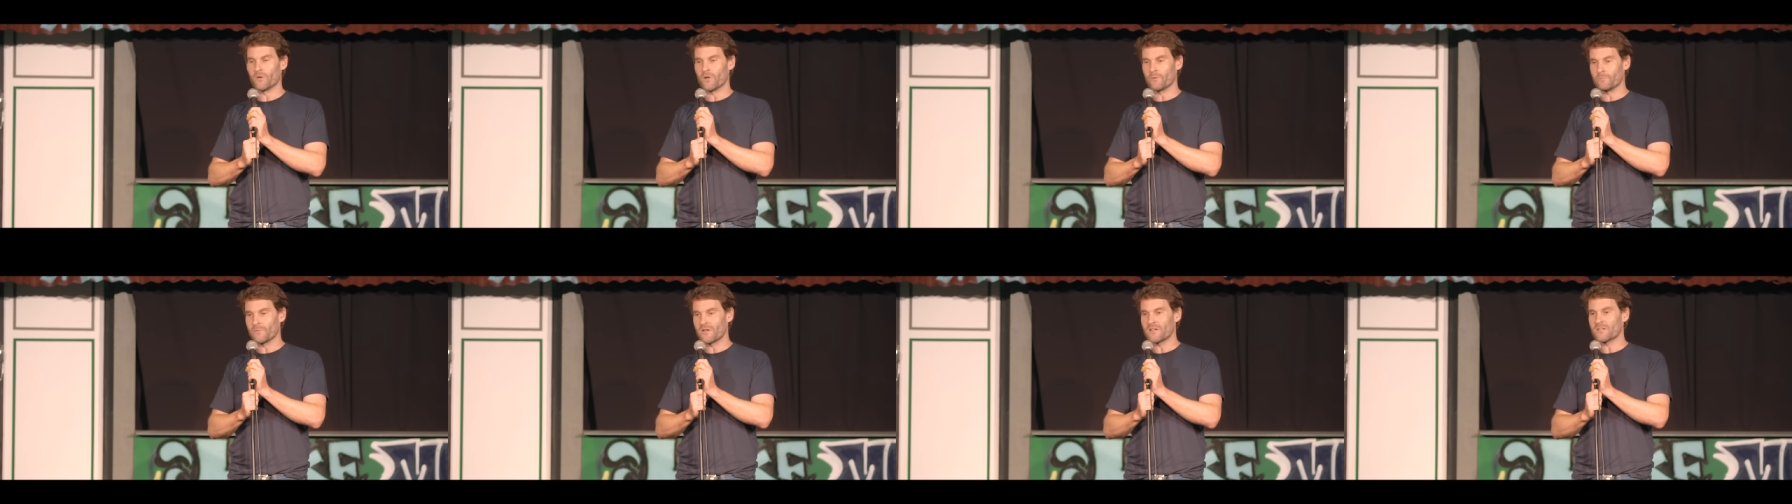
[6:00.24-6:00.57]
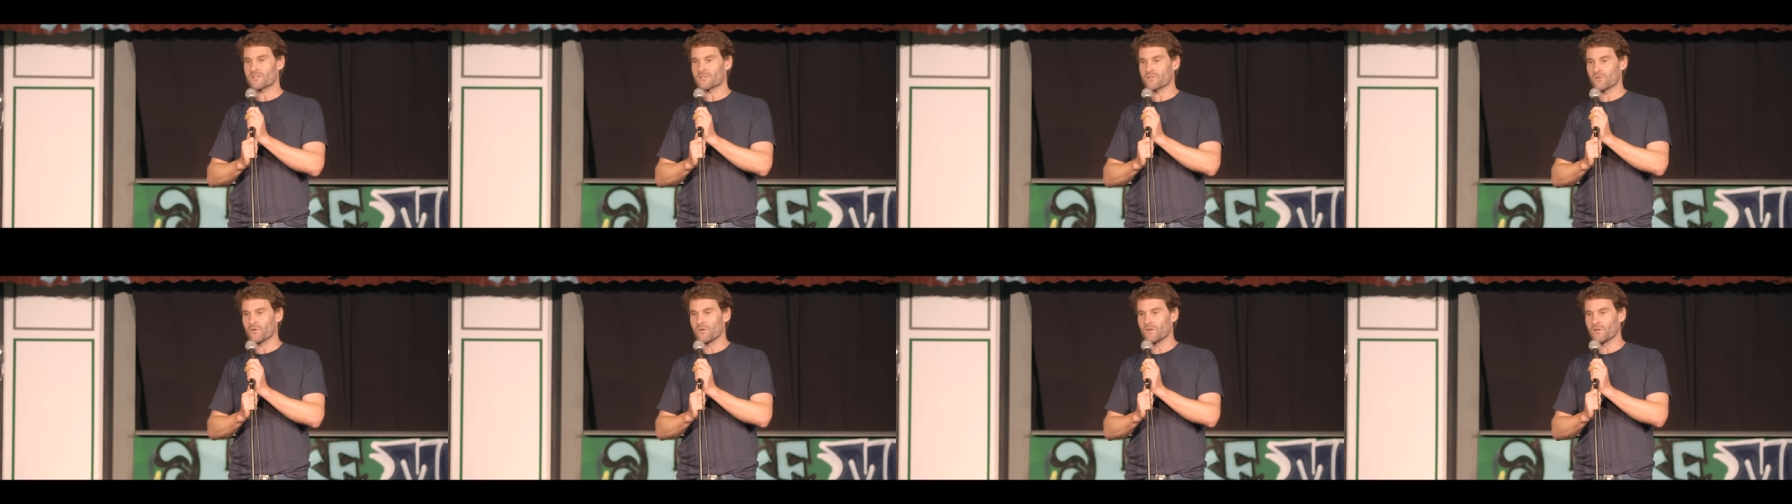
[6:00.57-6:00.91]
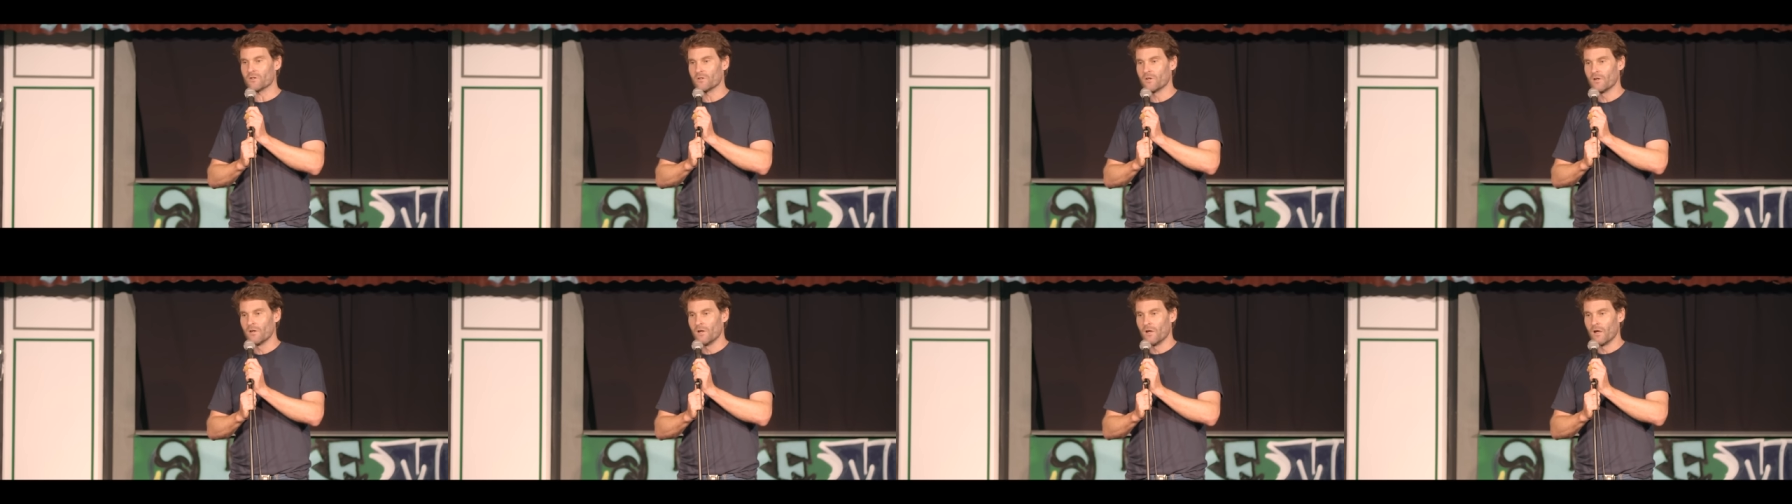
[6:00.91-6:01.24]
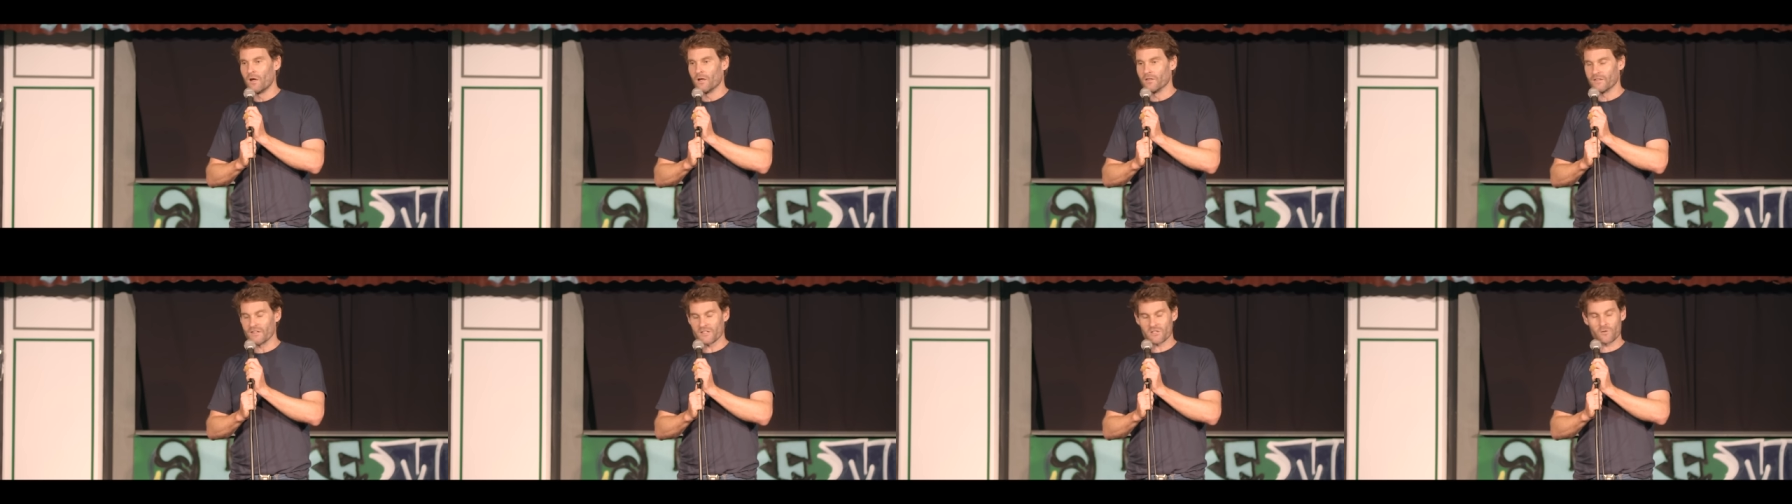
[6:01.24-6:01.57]
like me, sir,
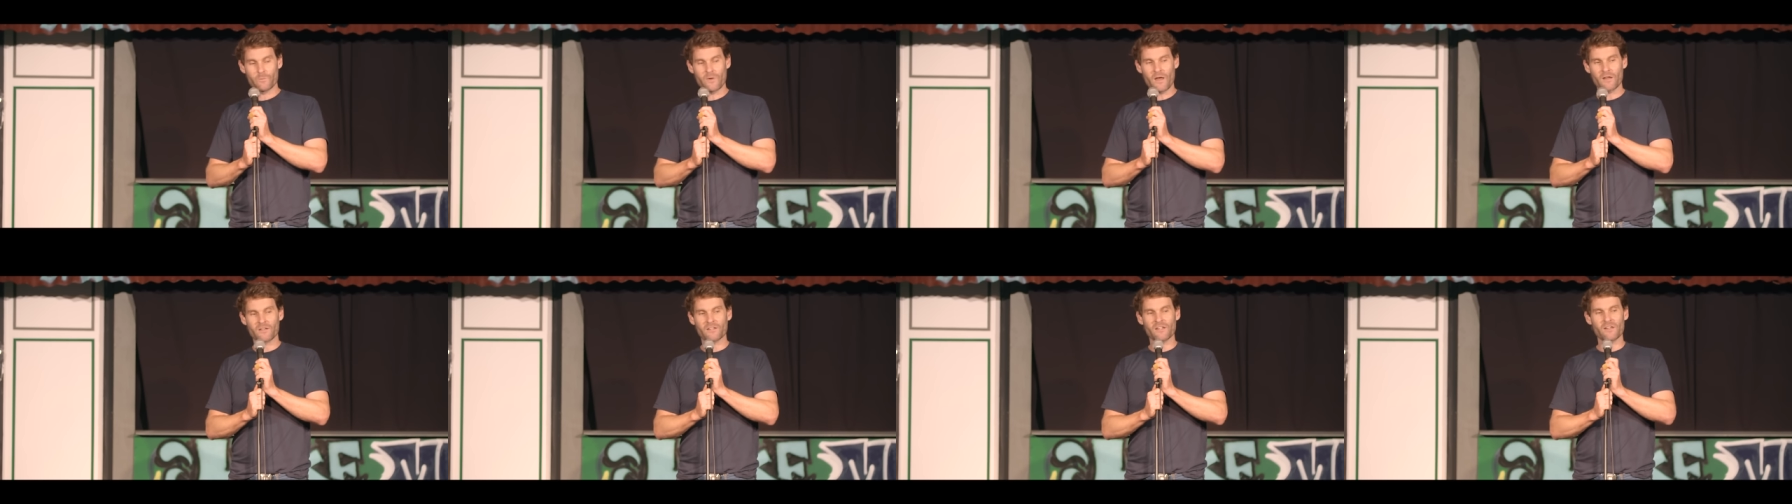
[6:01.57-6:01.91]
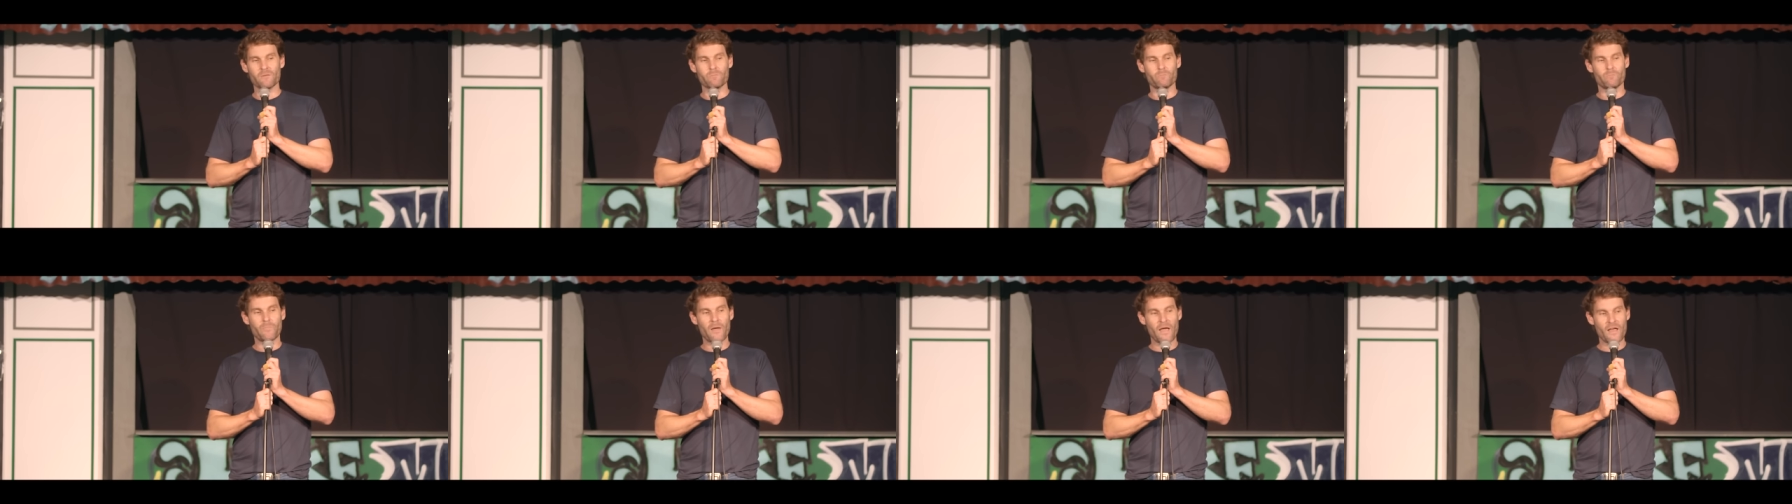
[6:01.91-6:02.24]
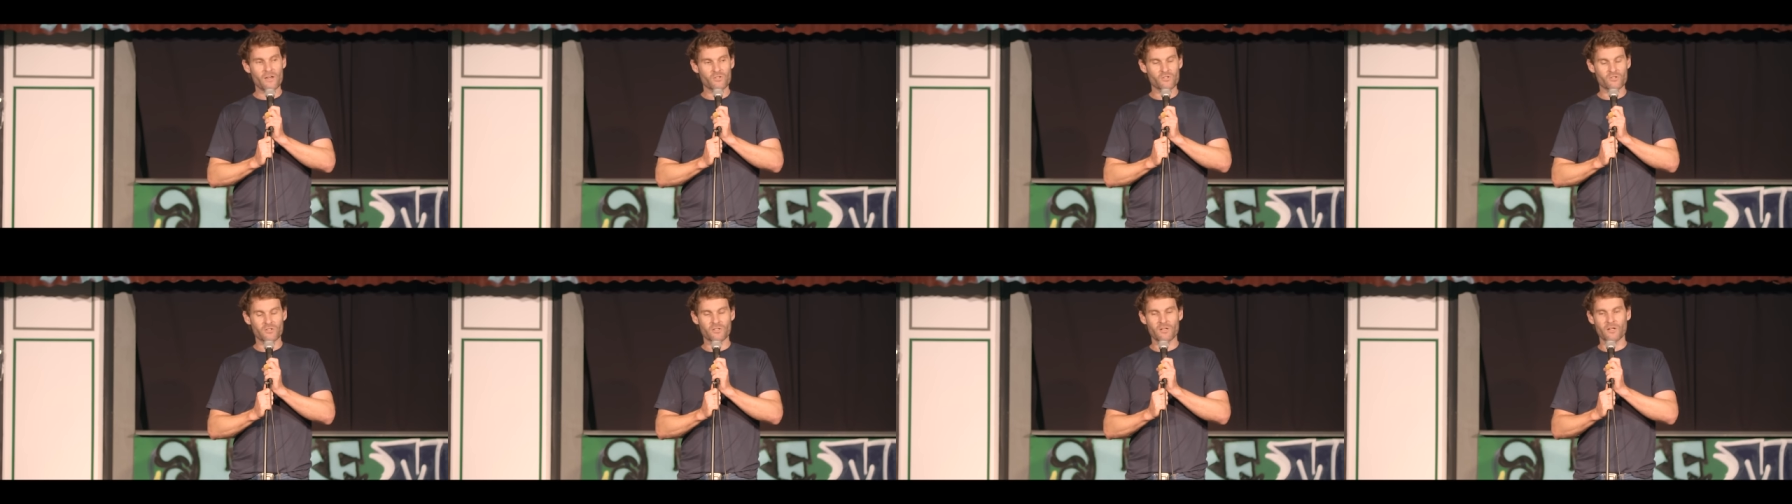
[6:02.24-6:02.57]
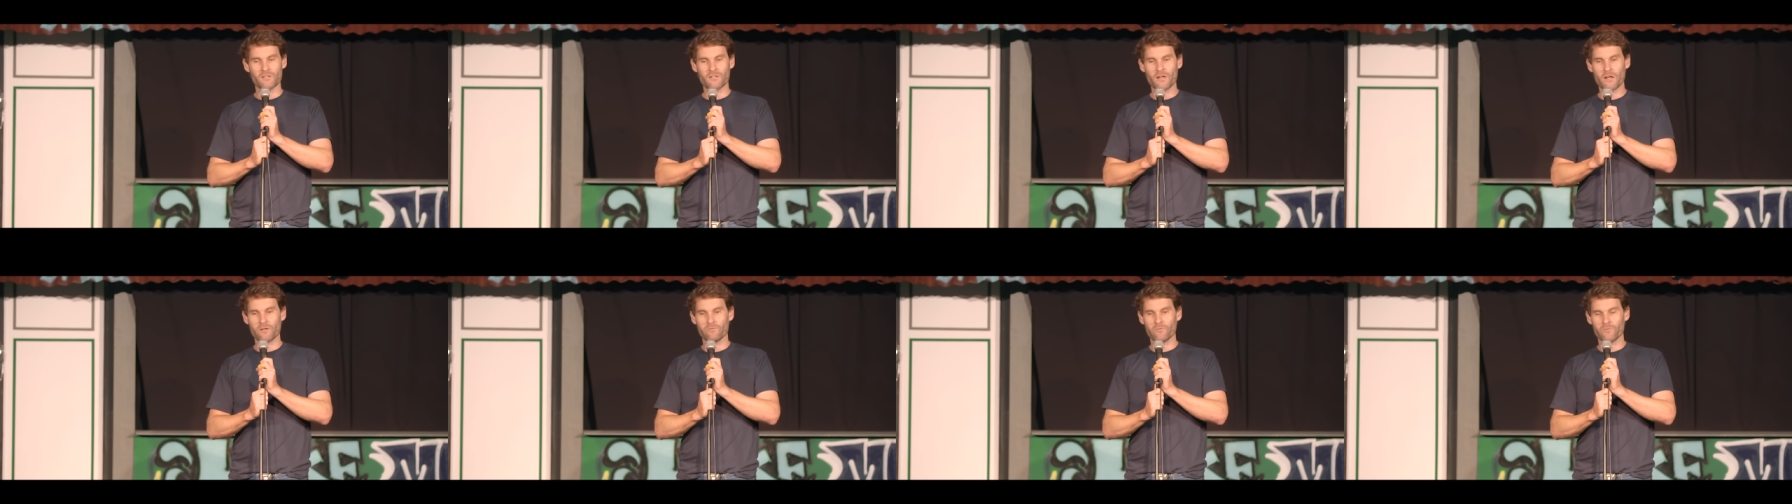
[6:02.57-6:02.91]
unless I'm about to get bashed and
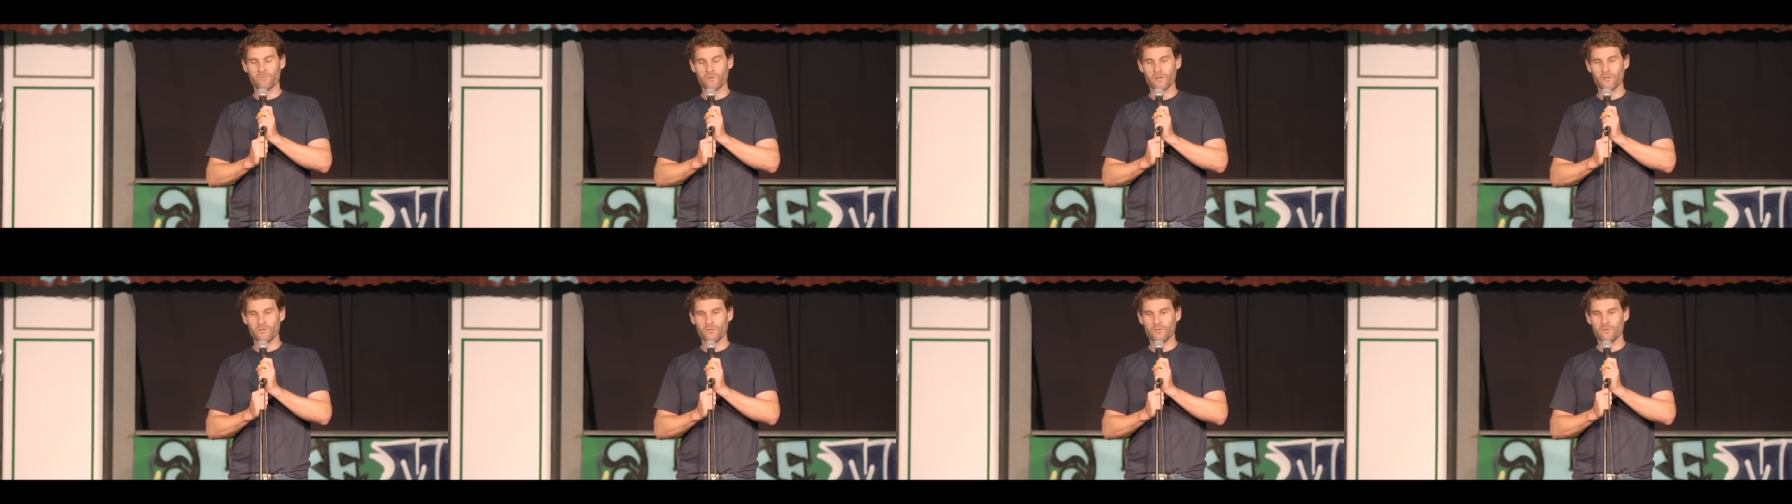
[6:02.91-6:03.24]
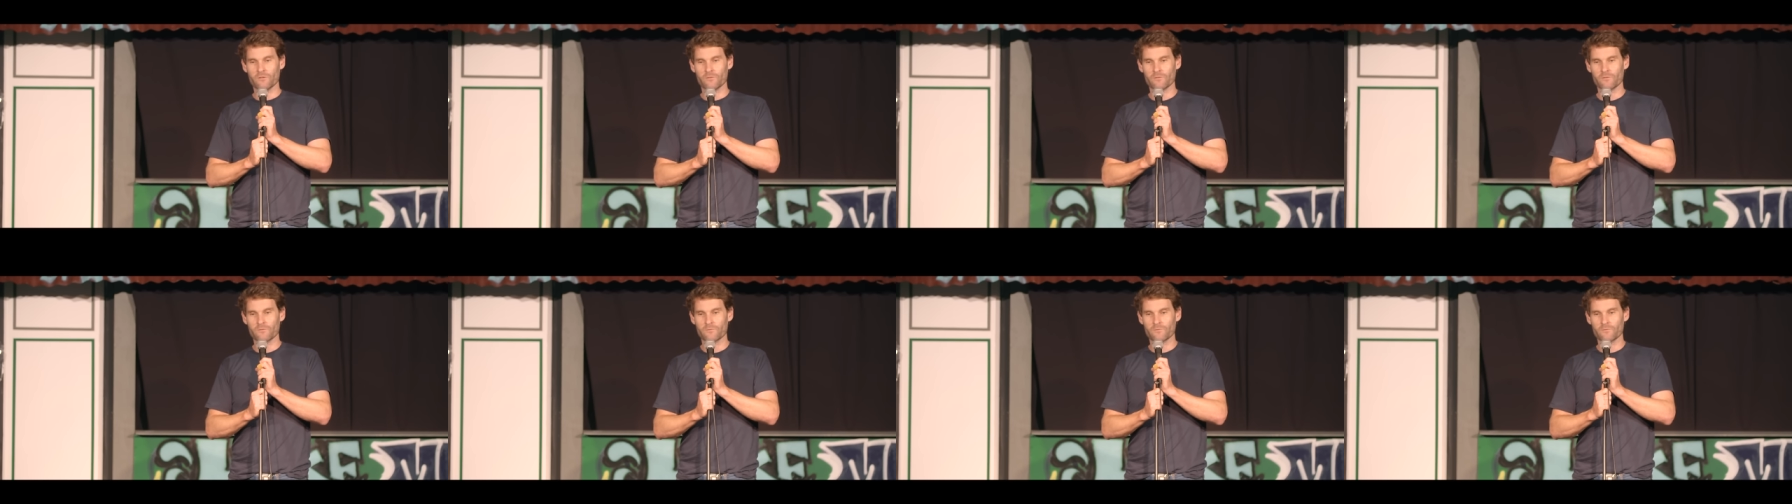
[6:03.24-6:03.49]
kicked out of a venue."